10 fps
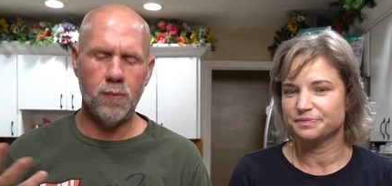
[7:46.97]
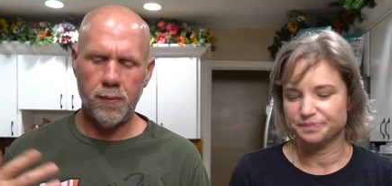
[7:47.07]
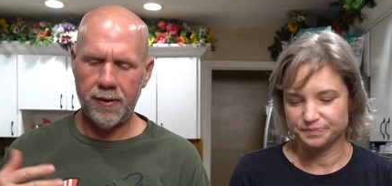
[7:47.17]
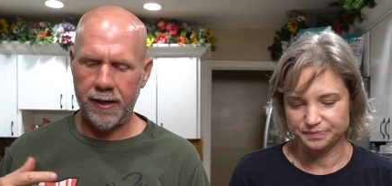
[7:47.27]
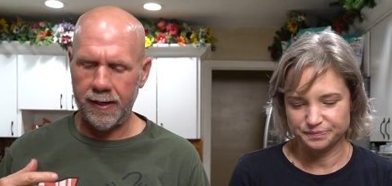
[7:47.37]
Speaker 1: what
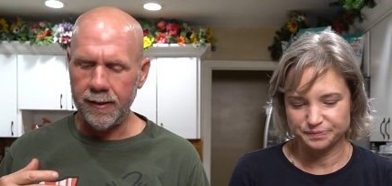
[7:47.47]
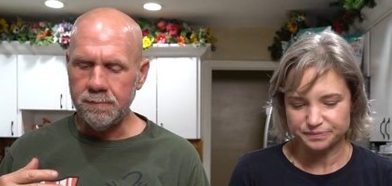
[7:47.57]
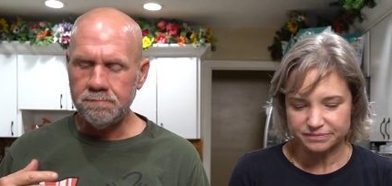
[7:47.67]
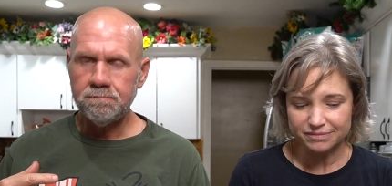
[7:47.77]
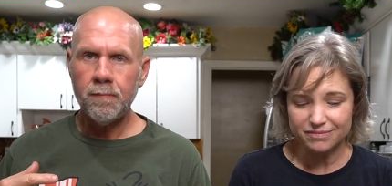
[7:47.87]
we're
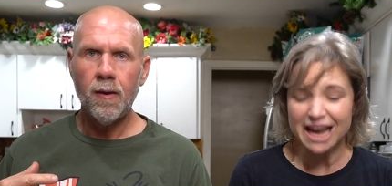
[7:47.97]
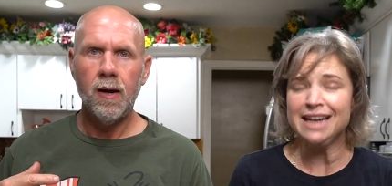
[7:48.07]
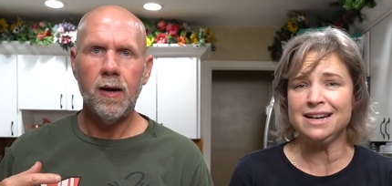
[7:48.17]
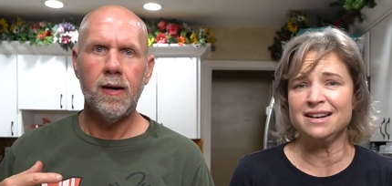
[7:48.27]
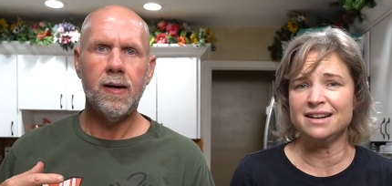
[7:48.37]
eating.
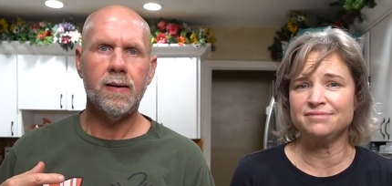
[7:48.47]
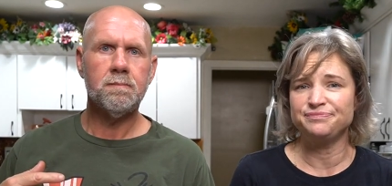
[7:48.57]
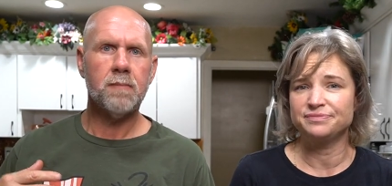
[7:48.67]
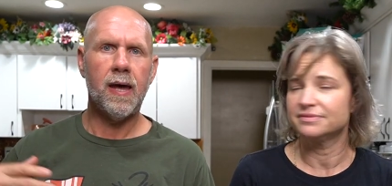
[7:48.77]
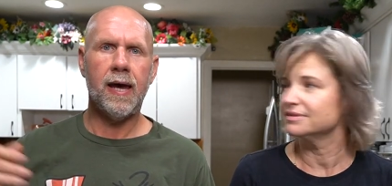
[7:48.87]
And eating.
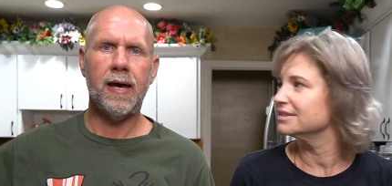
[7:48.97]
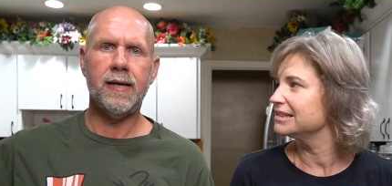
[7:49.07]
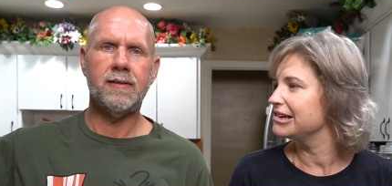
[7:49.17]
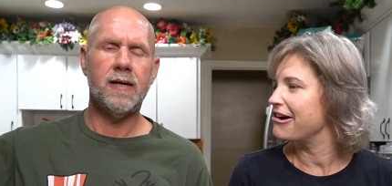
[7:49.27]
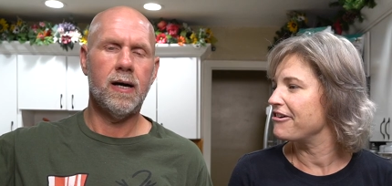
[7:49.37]

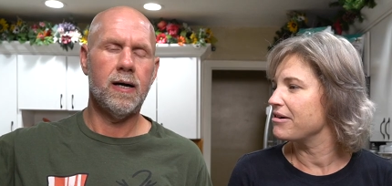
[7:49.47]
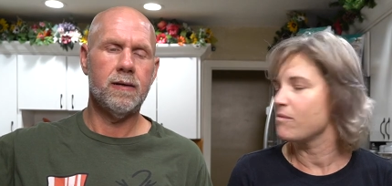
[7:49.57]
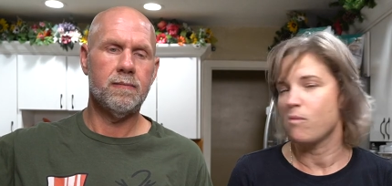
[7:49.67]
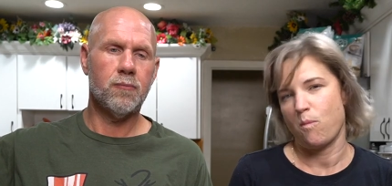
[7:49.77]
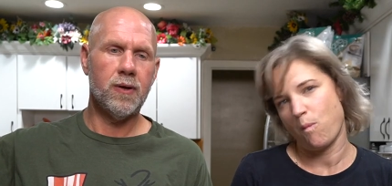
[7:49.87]
And
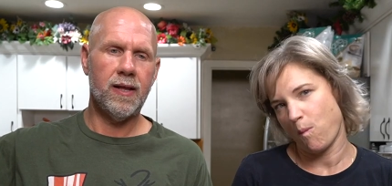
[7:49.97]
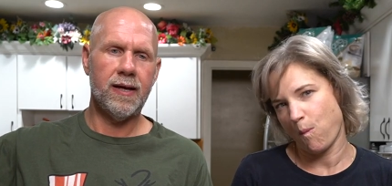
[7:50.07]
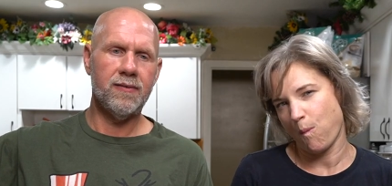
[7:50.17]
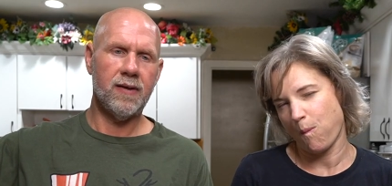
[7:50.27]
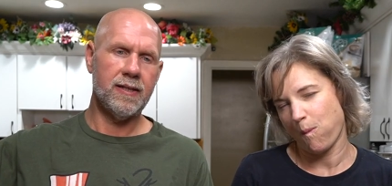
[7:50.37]

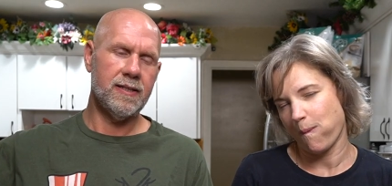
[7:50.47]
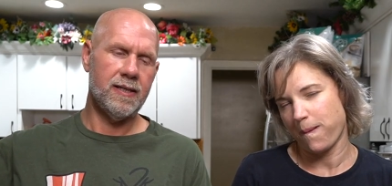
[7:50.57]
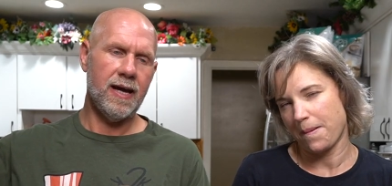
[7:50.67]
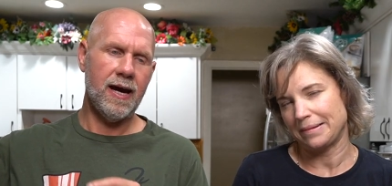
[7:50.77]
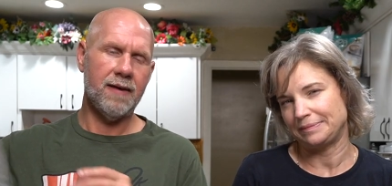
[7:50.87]
realized I
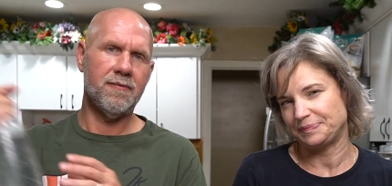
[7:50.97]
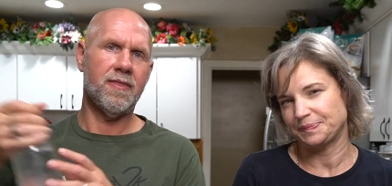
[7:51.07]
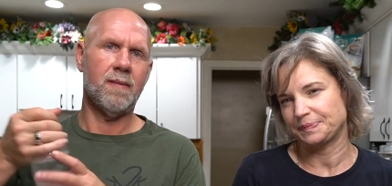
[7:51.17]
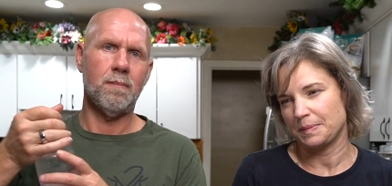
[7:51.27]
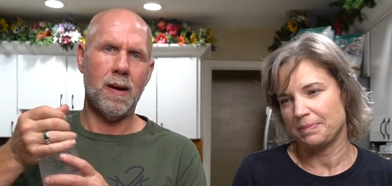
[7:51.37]
didn't have
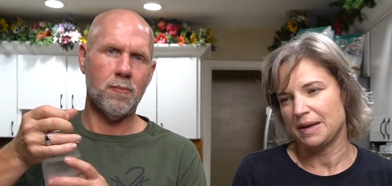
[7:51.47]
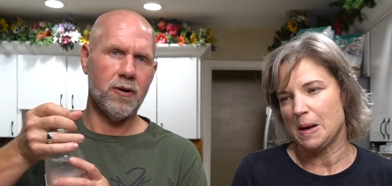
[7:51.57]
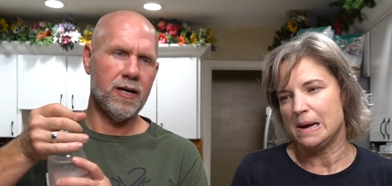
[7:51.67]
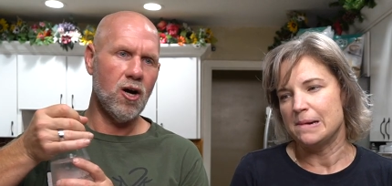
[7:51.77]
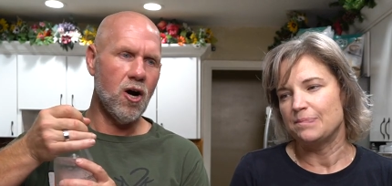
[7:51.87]
the
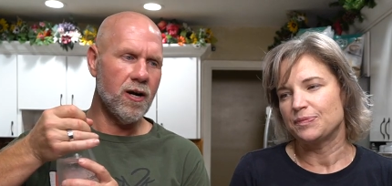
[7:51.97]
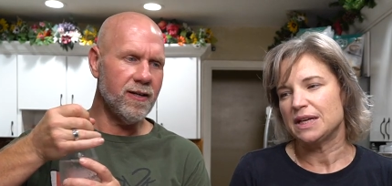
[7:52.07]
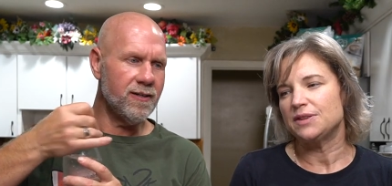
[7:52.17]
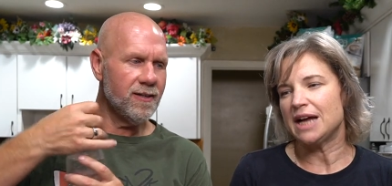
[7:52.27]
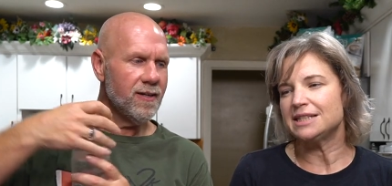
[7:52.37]
memory
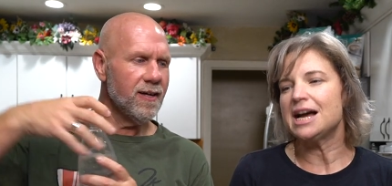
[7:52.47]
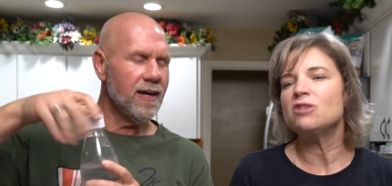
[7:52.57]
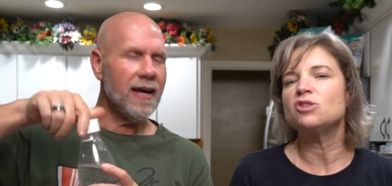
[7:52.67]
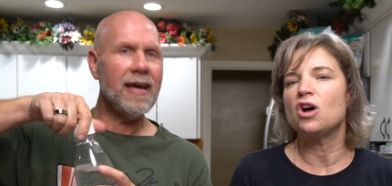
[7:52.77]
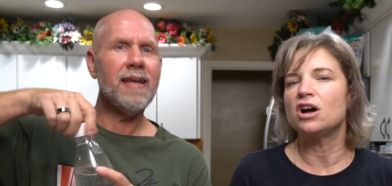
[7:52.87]
card. That's how
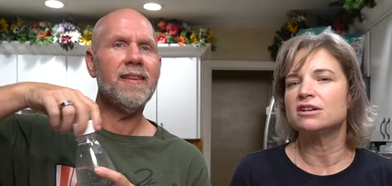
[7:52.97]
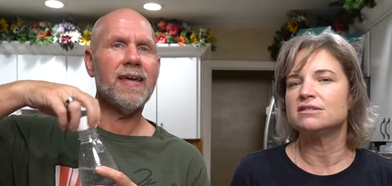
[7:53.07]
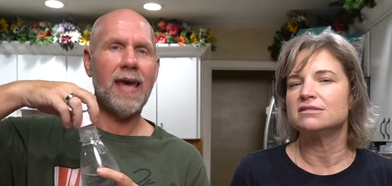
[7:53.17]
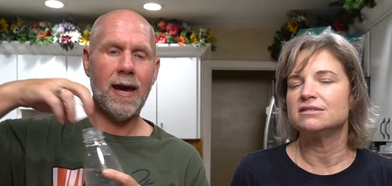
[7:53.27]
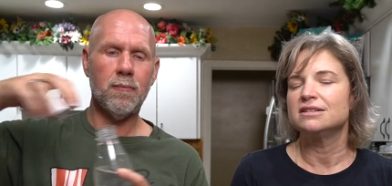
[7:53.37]
Speaker 2: long. In
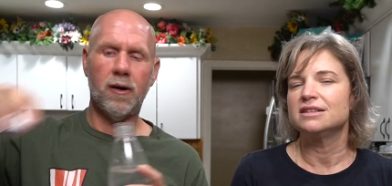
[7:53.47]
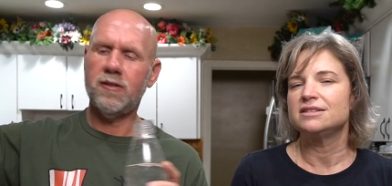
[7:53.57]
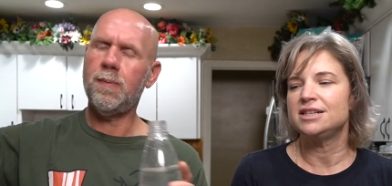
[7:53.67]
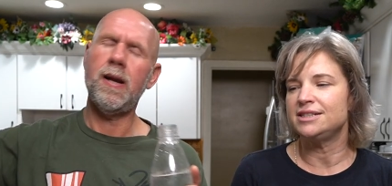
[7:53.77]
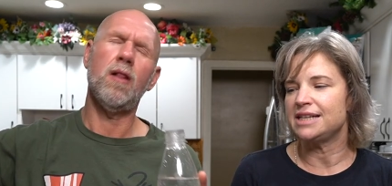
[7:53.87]
the camera.
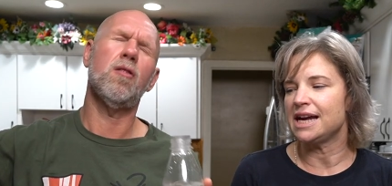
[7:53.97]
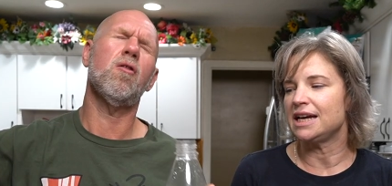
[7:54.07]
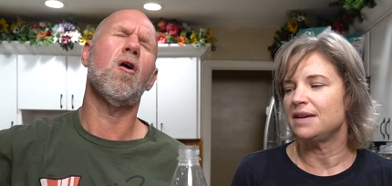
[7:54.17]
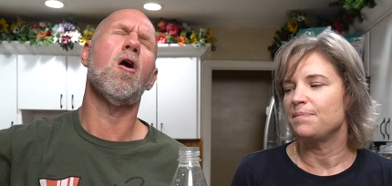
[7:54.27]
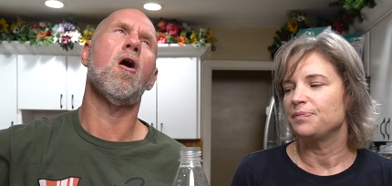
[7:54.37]
It's been a
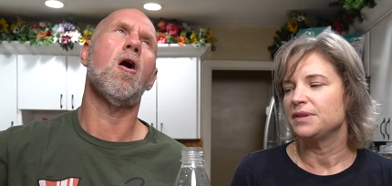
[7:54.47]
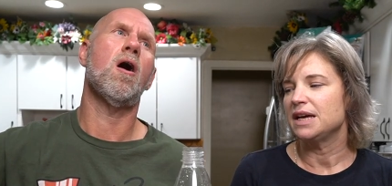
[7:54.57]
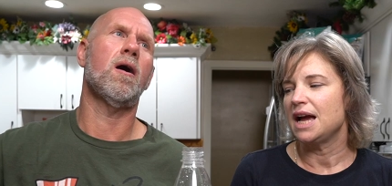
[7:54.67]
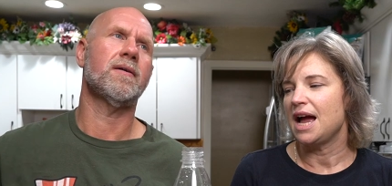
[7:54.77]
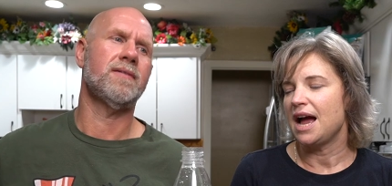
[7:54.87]

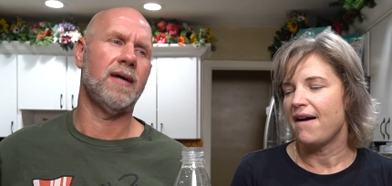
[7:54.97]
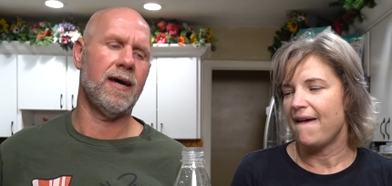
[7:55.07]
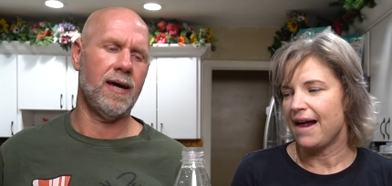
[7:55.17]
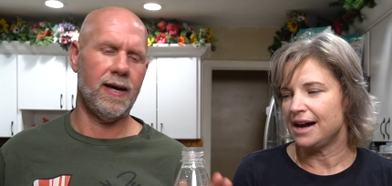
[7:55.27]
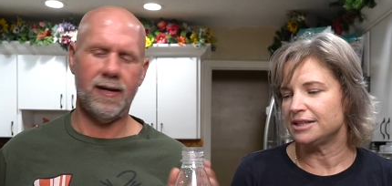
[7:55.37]
long day.
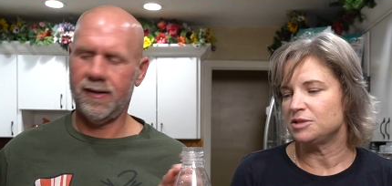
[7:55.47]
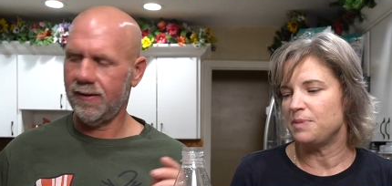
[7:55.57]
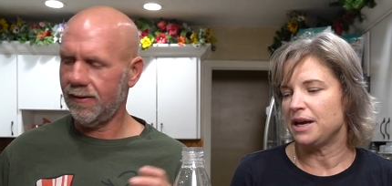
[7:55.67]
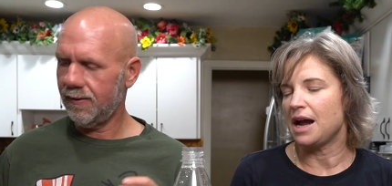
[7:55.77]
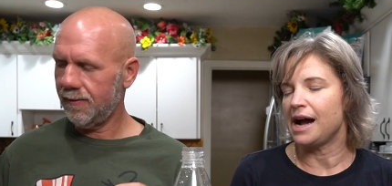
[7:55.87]
Has
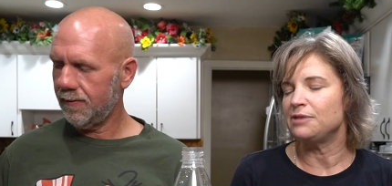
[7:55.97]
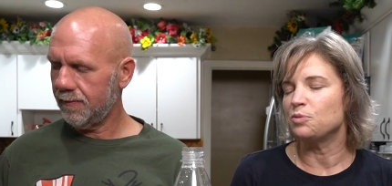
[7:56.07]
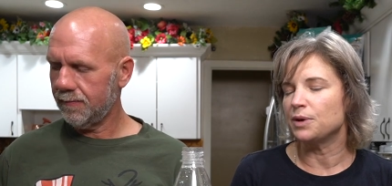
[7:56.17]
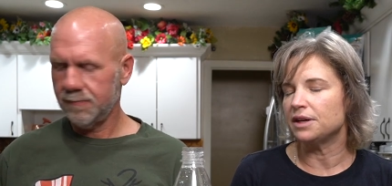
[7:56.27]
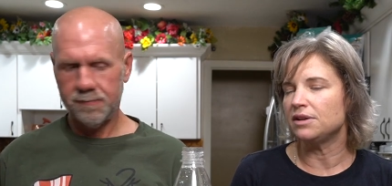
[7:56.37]
been. I
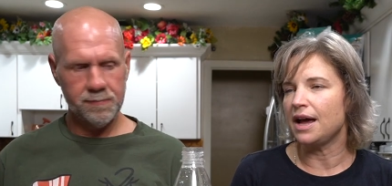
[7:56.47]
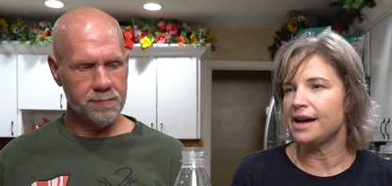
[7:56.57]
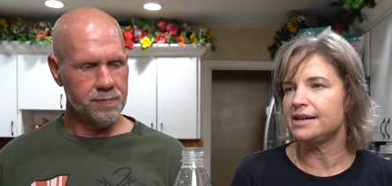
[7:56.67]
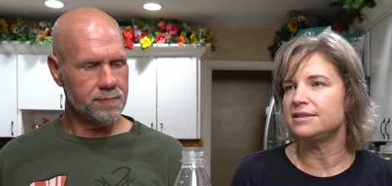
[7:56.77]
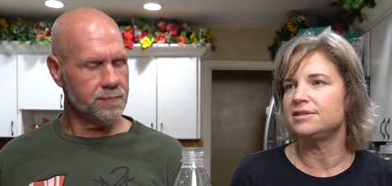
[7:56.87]

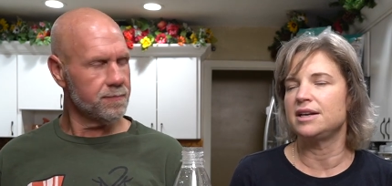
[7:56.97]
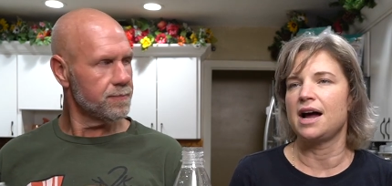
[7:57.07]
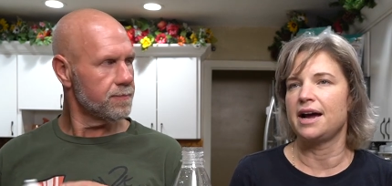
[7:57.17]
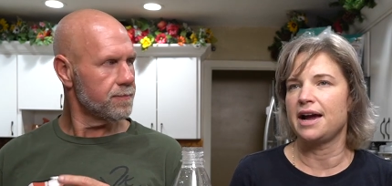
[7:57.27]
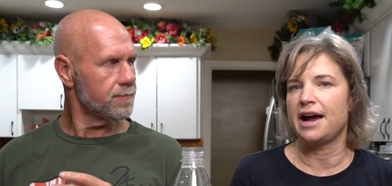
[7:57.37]
realized that
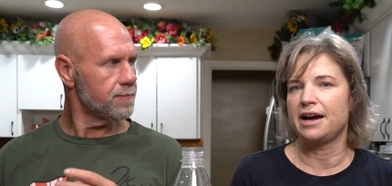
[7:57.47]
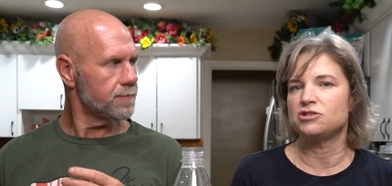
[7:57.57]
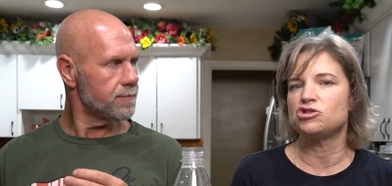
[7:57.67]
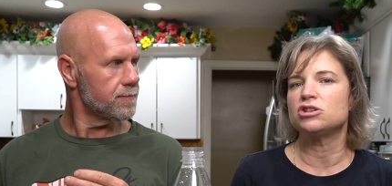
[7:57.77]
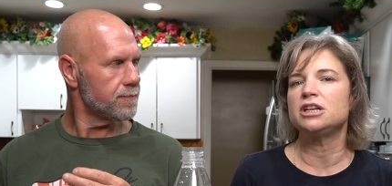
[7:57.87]
I
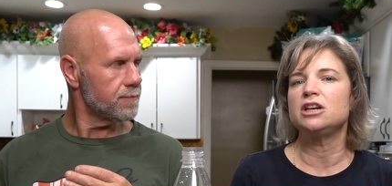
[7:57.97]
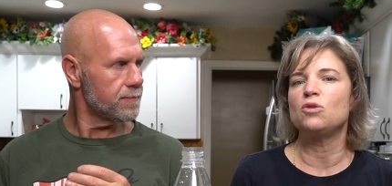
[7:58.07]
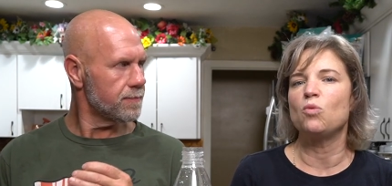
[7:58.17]
actually